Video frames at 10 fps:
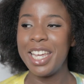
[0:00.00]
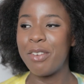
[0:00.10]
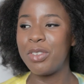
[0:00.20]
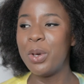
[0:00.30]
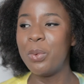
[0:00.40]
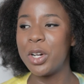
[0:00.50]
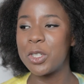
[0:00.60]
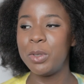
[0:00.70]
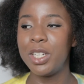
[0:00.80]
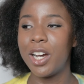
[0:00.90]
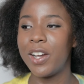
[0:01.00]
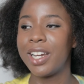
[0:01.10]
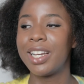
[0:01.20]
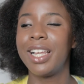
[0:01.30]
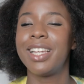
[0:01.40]
if you watch me
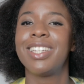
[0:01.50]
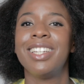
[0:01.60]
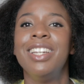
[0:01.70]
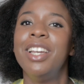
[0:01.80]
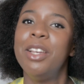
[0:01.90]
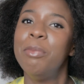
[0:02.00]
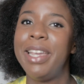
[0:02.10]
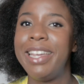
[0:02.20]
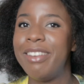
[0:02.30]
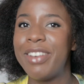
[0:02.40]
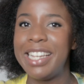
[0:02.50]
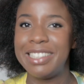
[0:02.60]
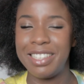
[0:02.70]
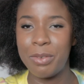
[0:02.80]
going like making faces.